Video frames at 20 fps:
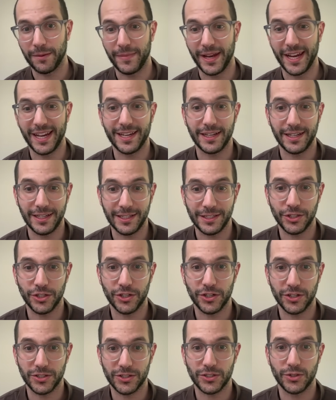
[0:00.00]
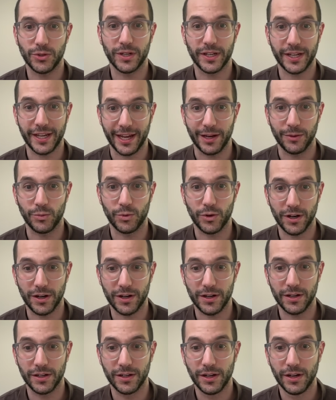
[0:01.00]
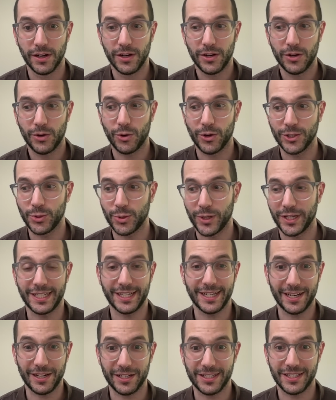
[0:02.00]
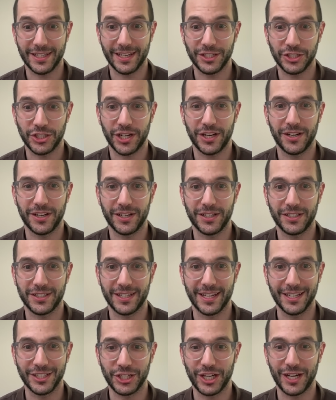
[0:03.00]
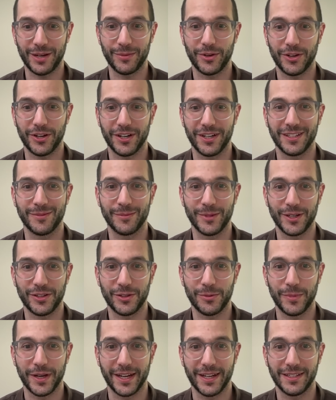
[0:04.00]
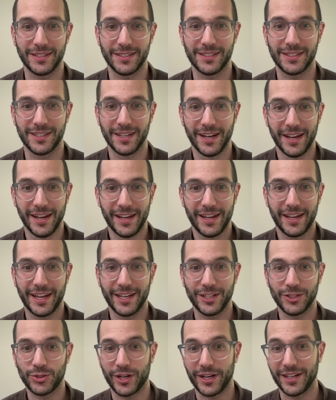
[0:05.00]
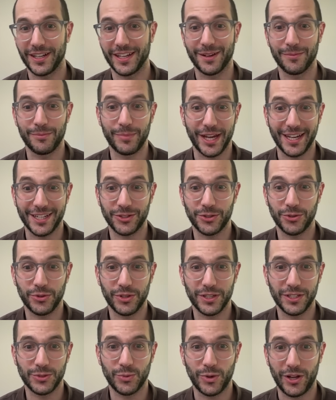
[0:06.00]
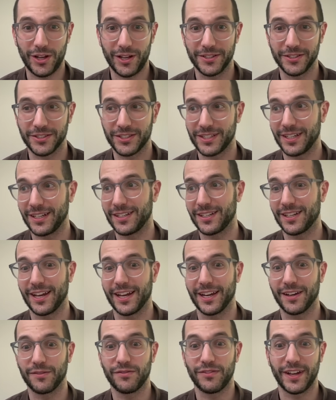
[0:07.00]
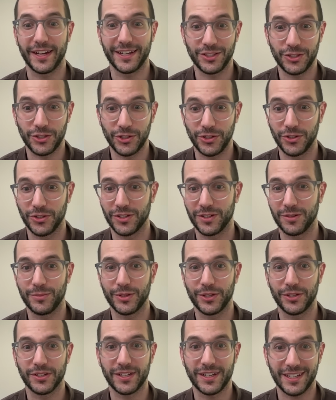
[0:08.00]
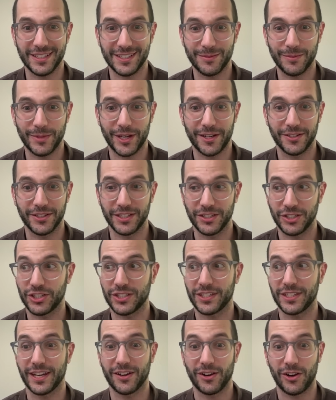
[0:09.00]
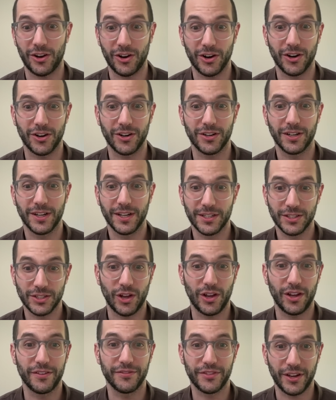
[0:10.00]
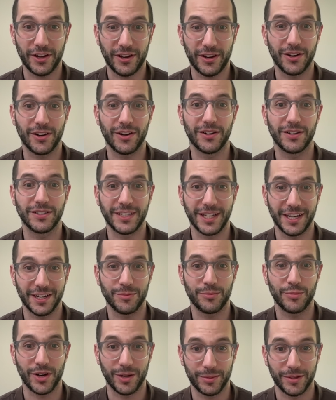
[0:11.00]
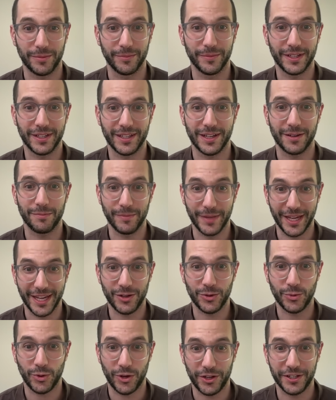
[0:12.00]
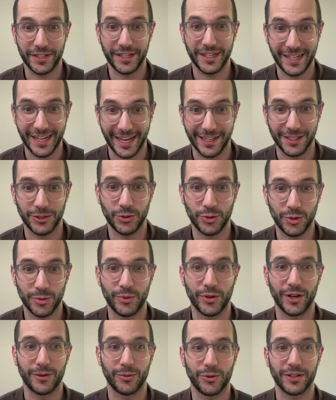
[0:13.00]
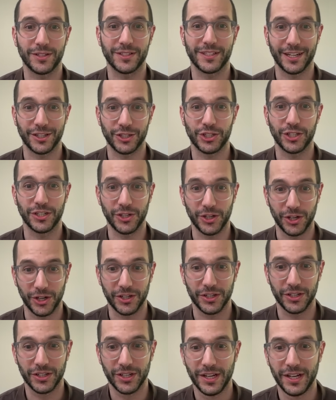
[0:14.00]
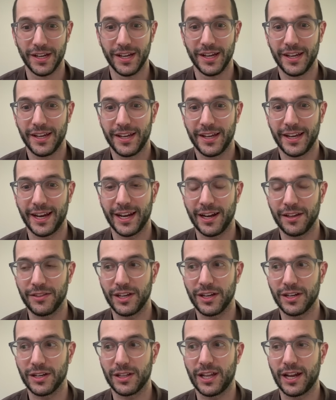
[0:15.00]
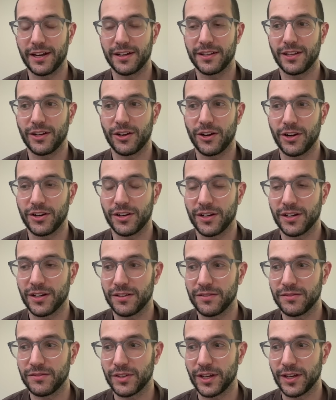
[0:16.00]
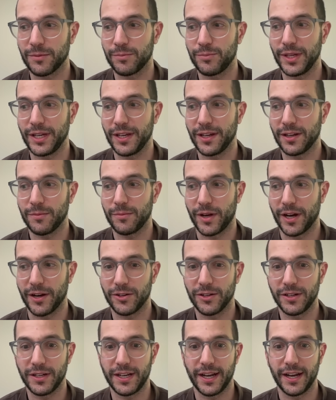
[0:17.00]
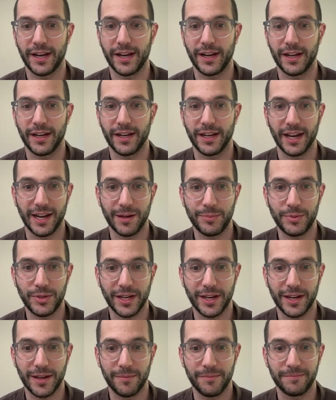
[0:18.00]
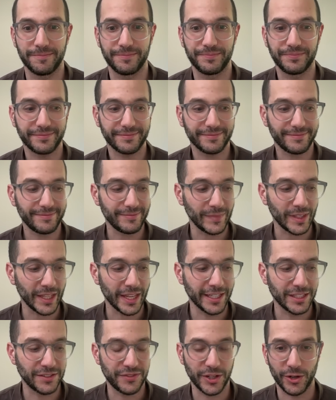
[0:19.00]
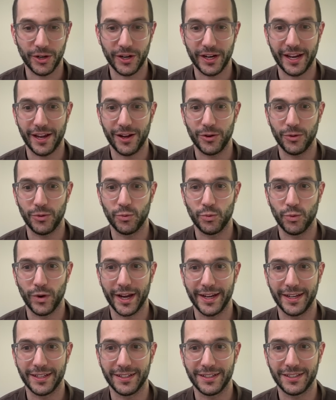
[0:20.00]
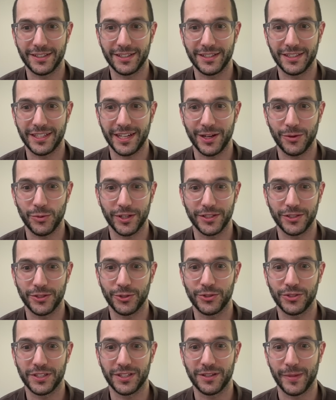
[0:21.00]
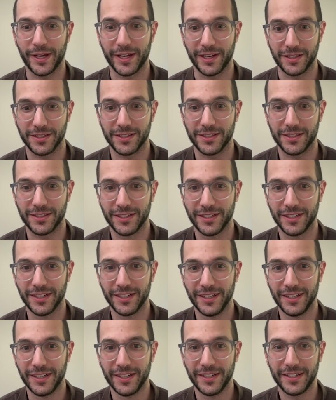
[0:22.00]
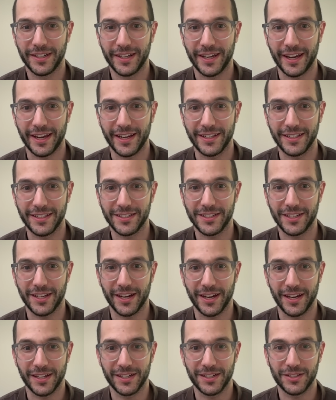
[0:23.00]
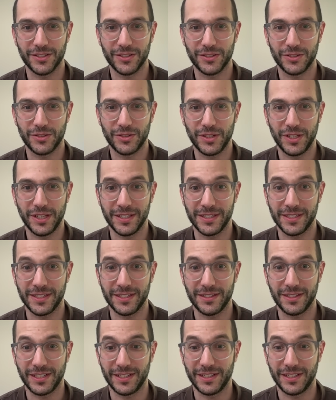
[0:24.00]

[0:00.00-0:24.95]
make it easier so it can work? Or do I take out a sledgehammer in the middle of the maze and try to like bash through these walls and like fine tune and build custom models and just like hard solve the hard data problem and like make quality get to a point where it's actually good. And I think a lot of the art of like being a modern day AI PM is figuring out when to take what turns in the maze, and is like, is